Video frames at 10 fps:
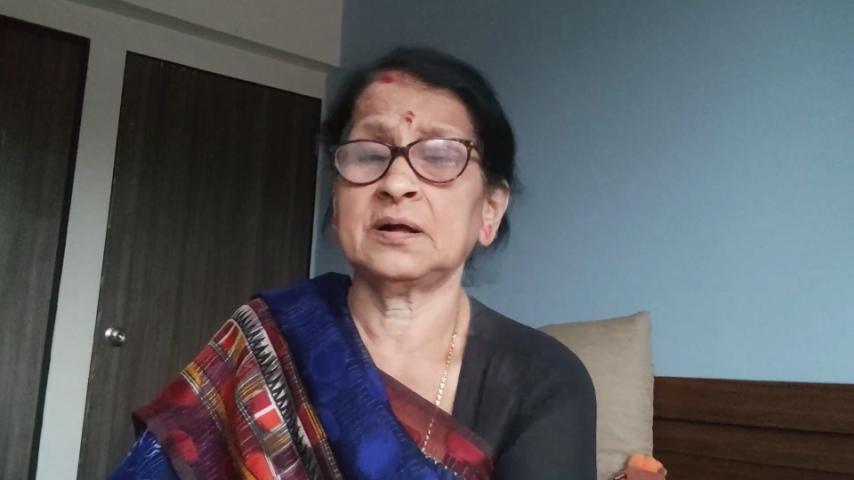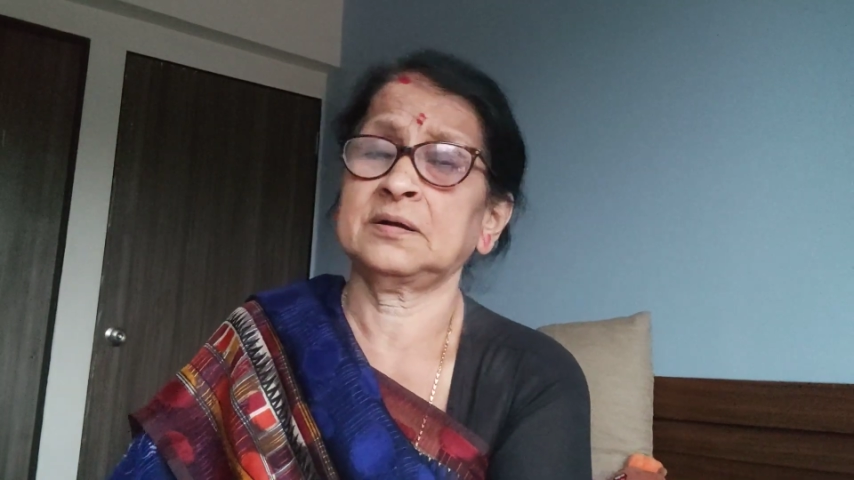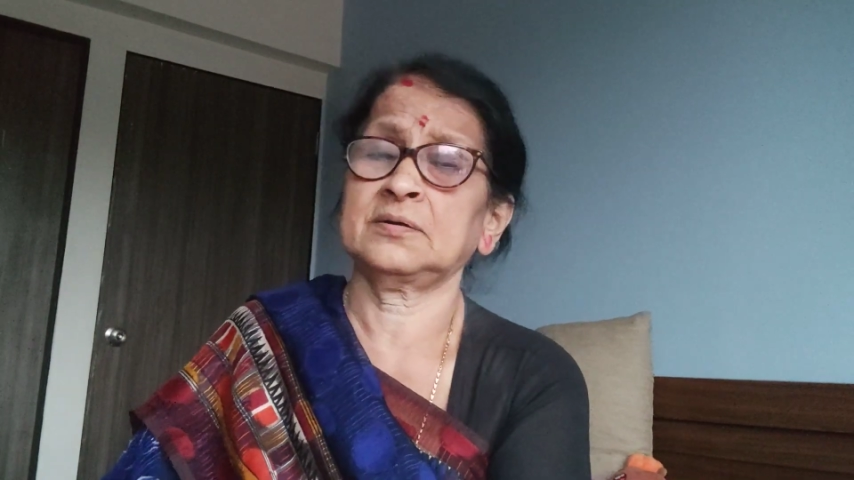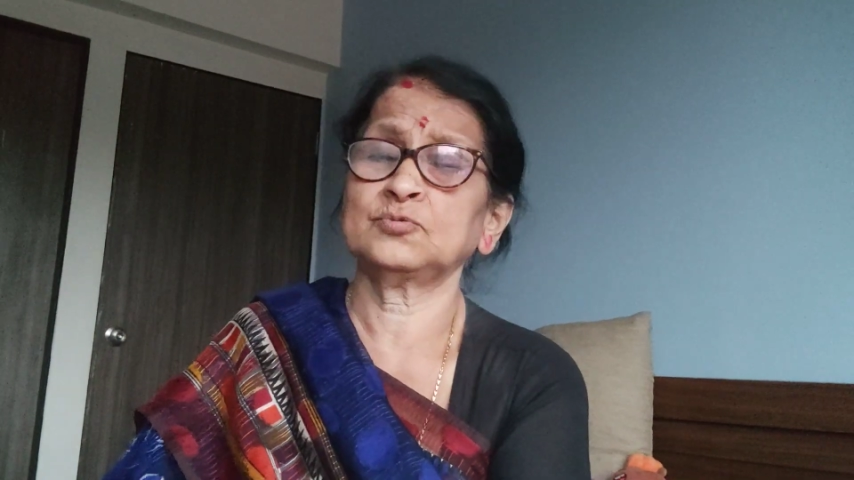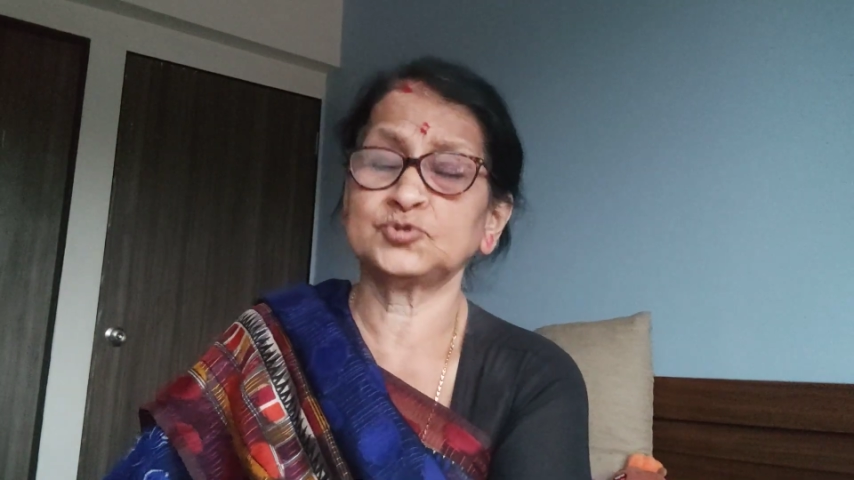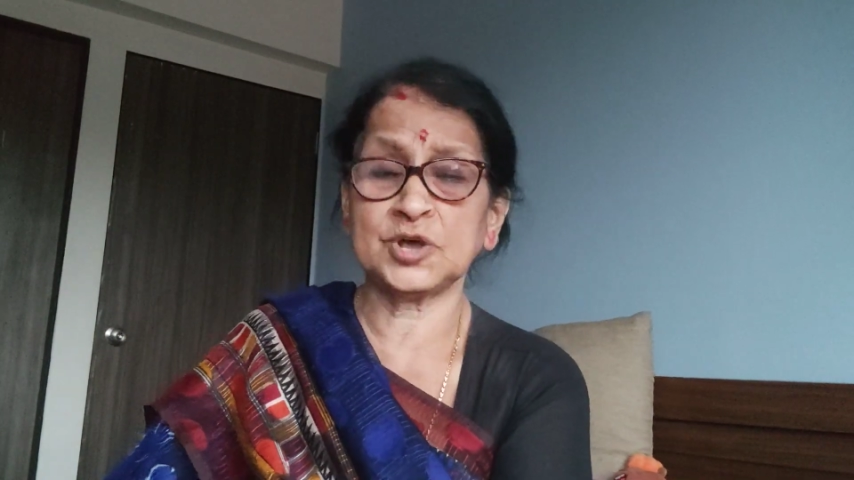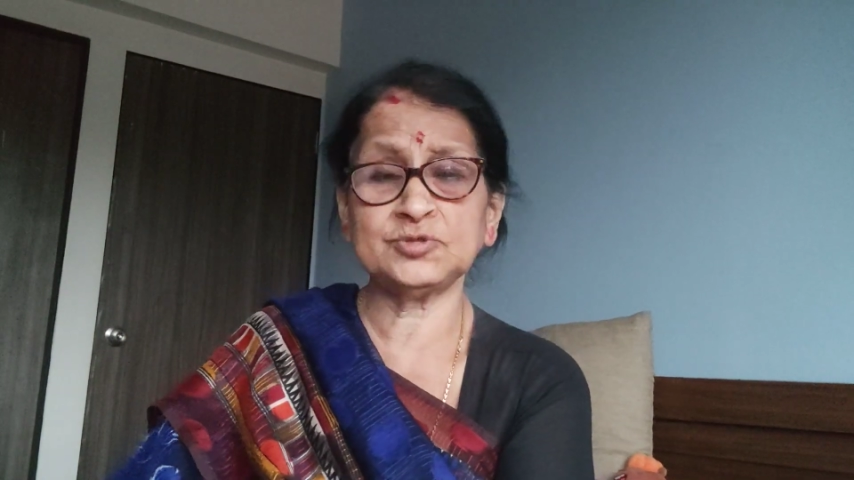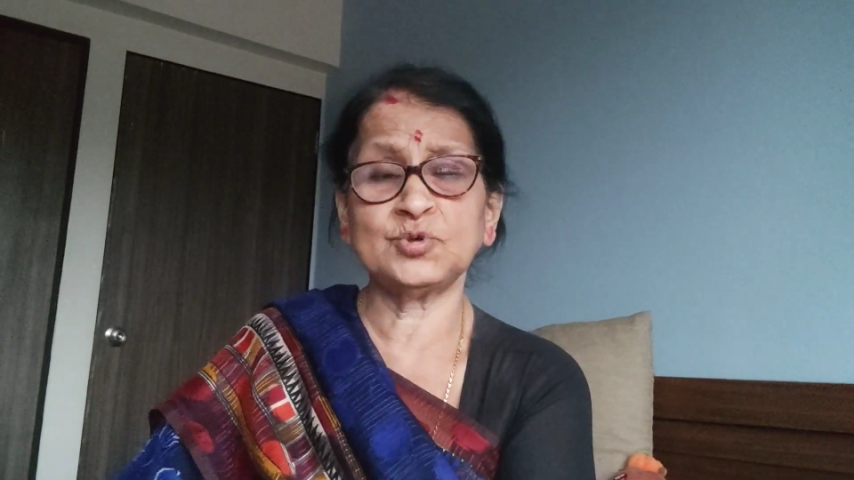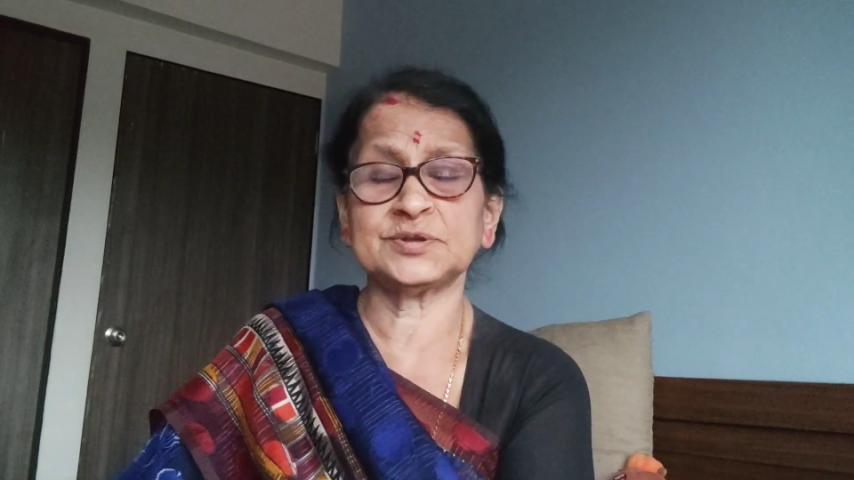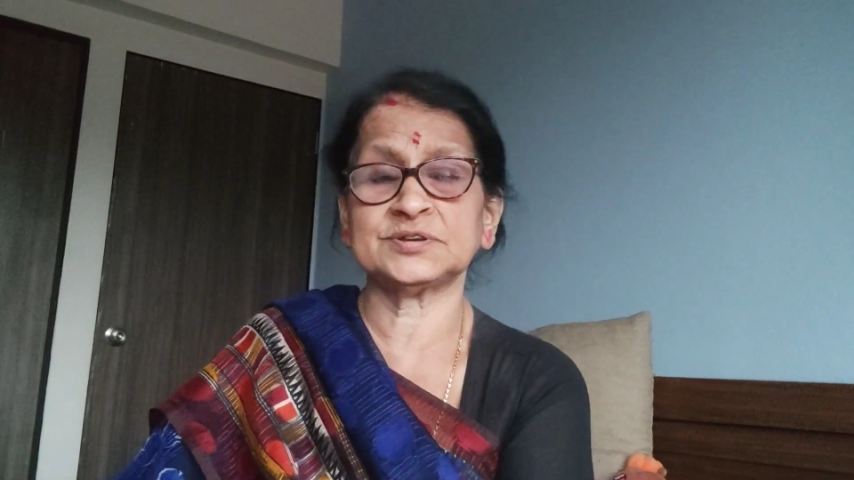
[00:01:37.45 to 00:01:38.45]
uh,
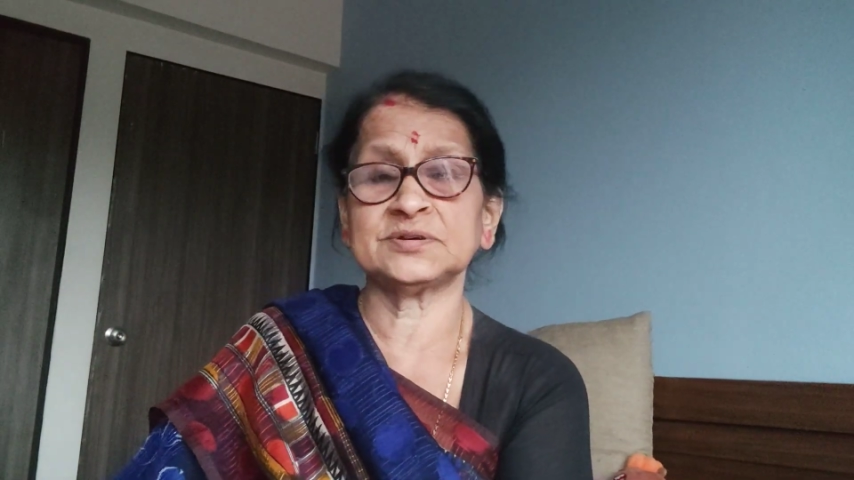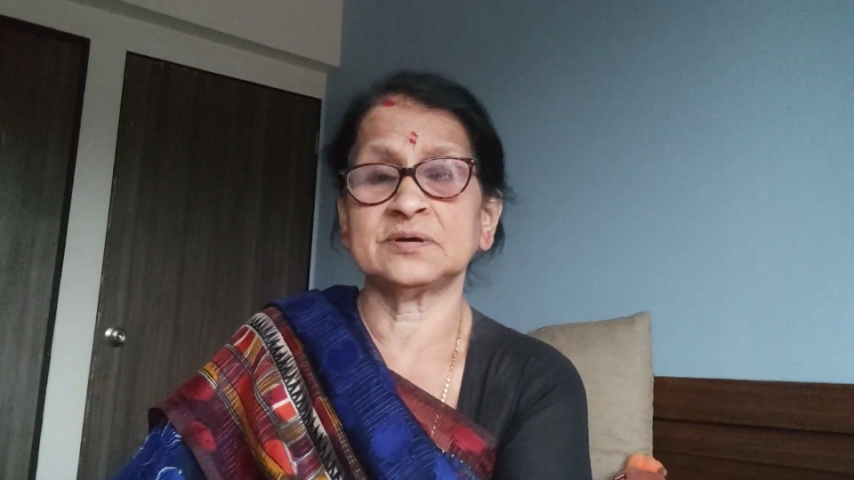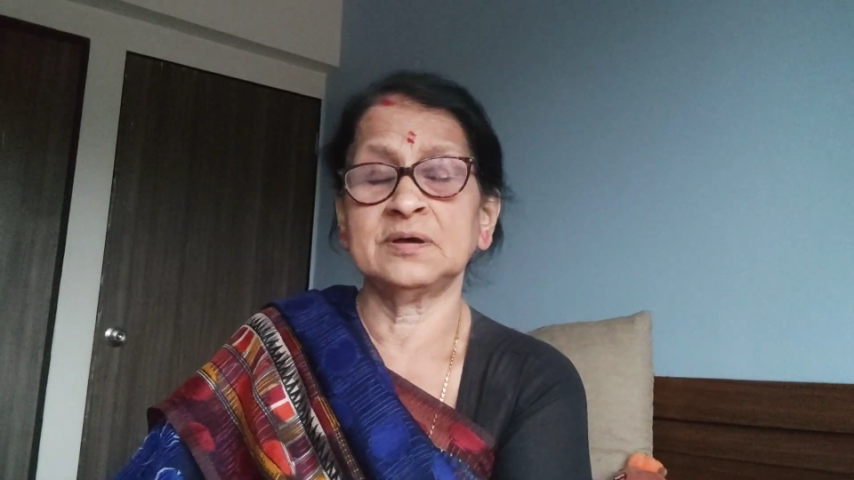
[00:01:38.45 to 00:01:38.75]
Kushadhwaja.